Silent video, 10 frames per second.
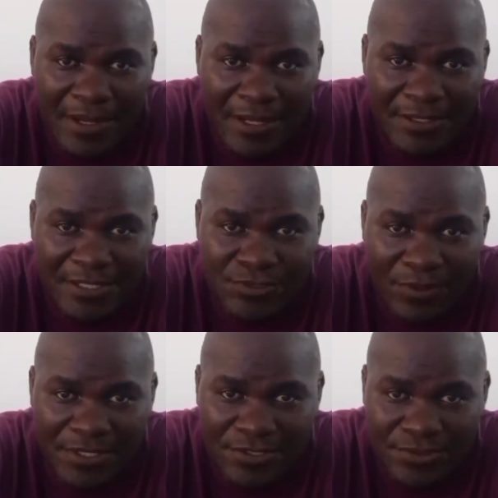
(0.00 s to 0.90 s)
I just
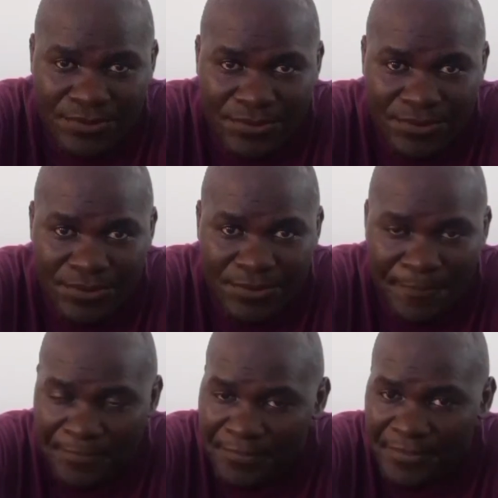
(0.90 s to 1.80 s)
wanted to
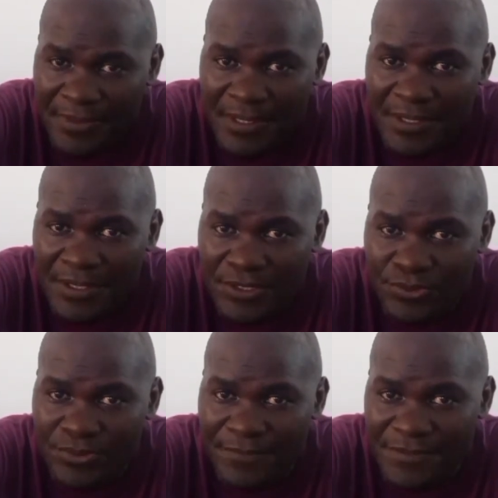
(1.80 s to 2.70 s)

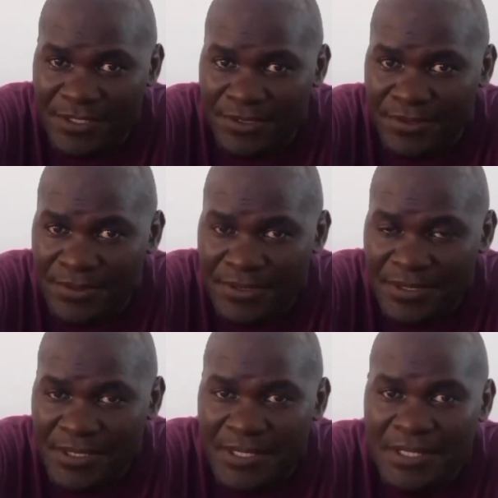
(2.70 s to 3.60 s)
do a video
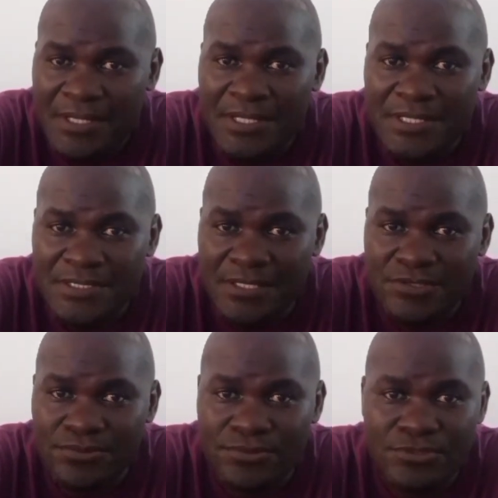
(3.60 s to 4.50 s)

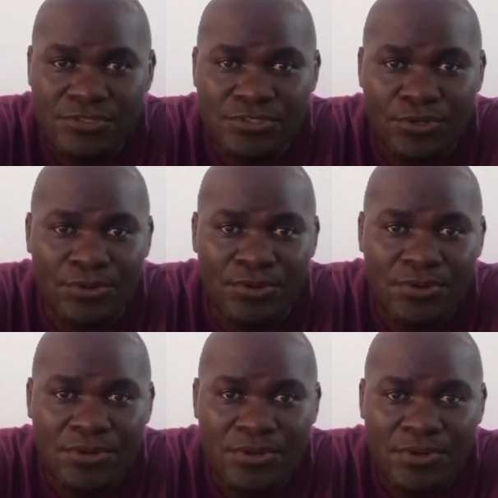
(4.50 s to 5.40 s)
just to show
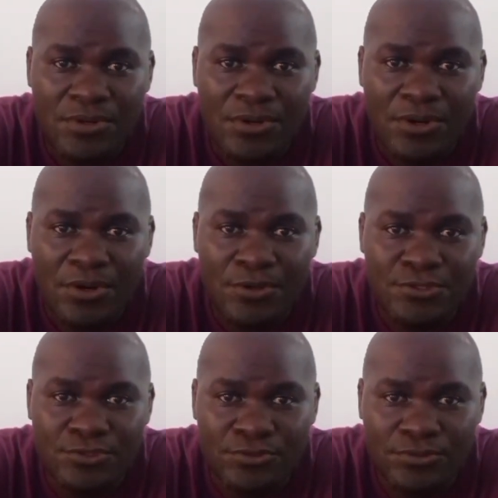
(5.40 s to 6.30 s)
or
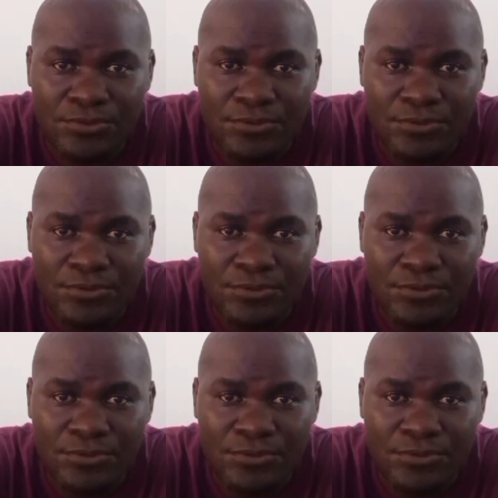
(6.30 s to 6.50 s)
to